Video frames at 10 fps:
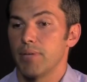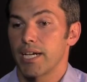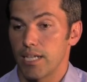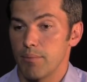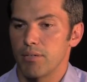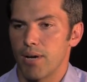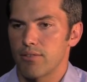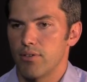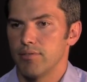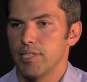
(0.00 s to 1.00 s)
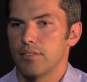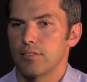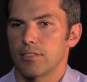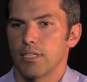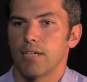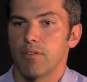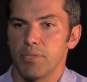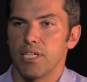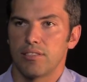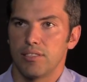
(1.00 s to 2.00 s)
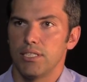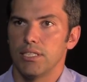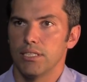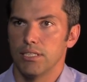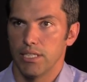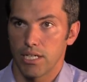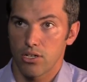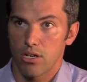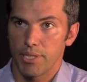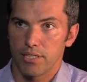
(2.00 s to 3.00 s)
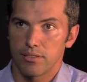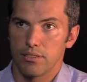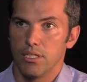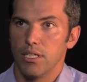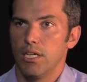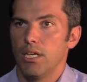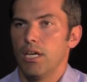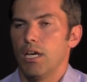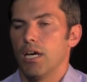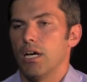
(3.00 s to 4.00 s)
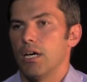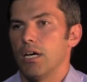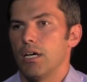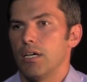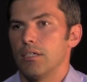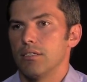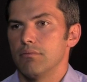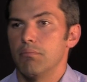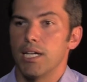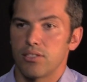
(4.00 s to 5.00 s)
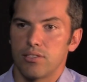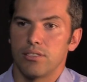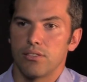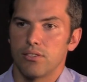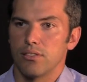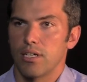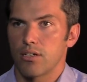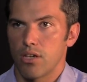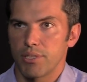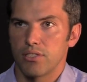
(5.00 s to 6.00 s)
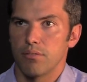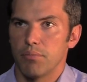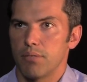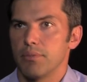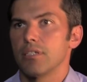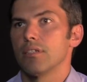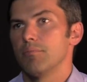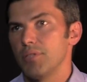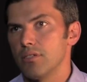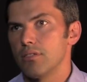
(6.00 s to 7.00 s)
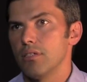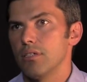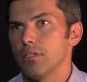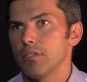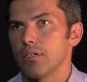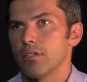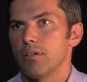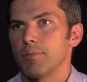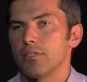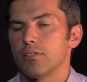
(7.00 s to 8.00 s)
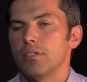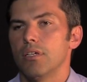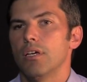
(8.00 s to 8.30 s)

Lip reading: My academic background is I have a BSc in economics, master's in economics here at Birkbeck, and a PhD in economics.